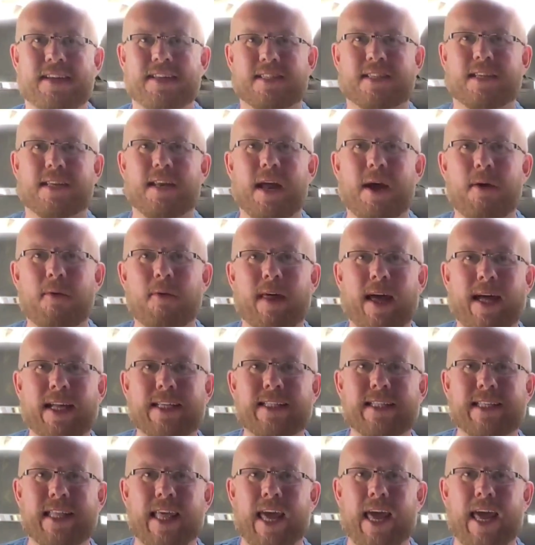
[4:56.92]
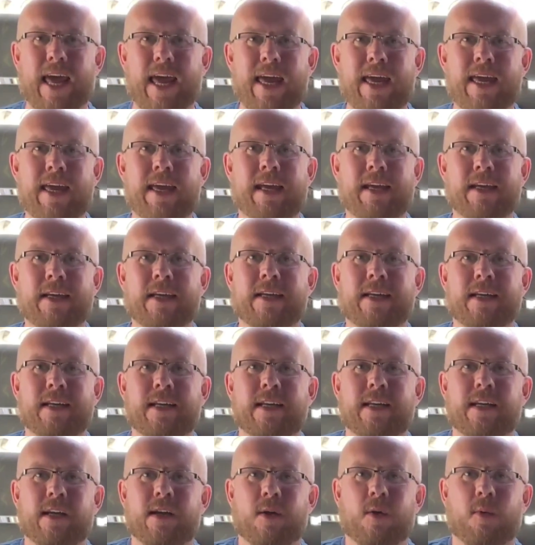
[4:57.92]
So now that's there.
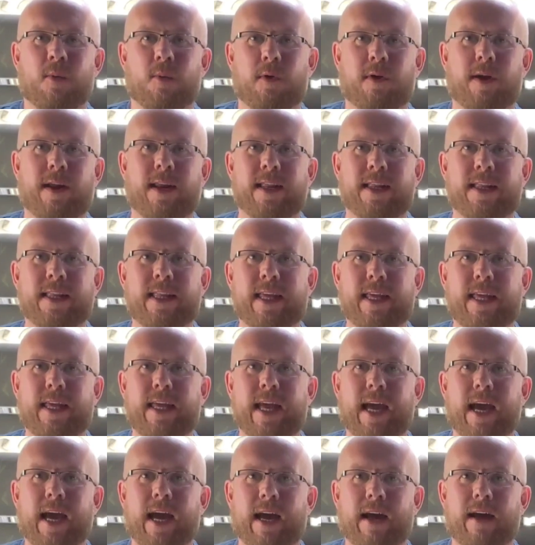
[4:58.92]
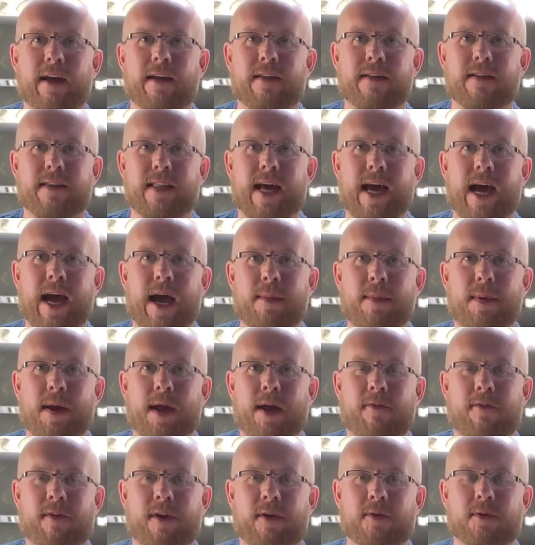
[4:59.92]
We're in the hab
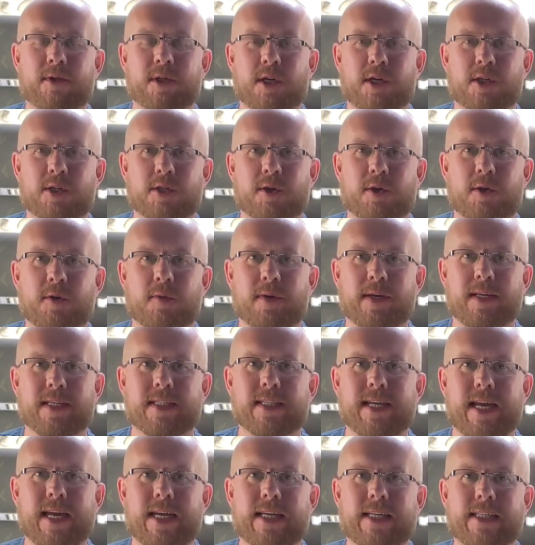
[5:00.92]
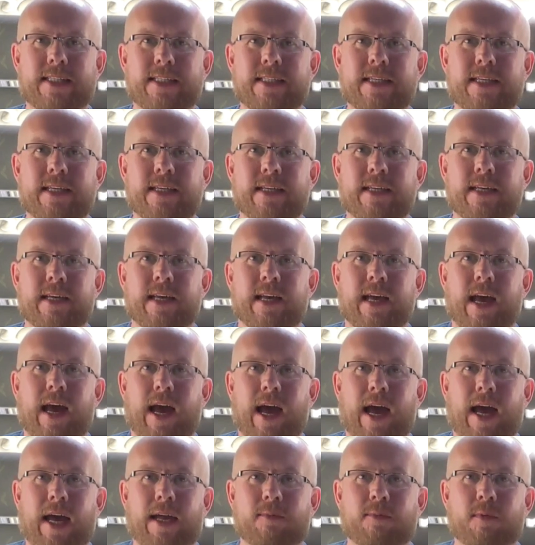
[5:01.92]
area, which I'll show you in a second.
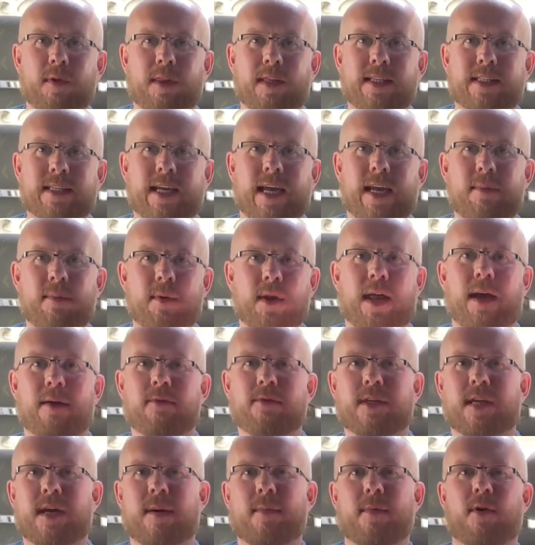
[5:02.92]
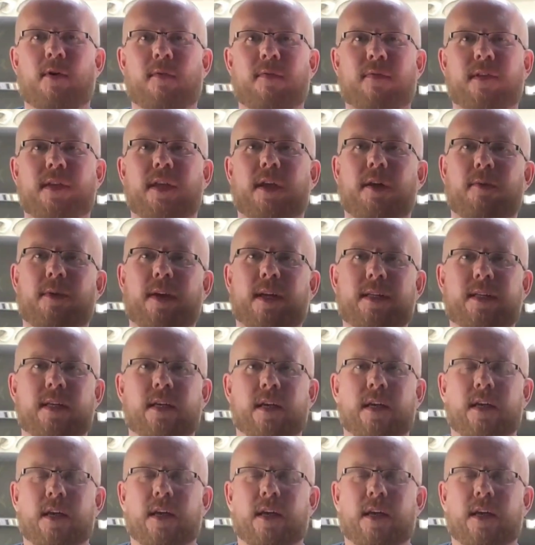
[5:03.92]
And with the table out, coming off the unit,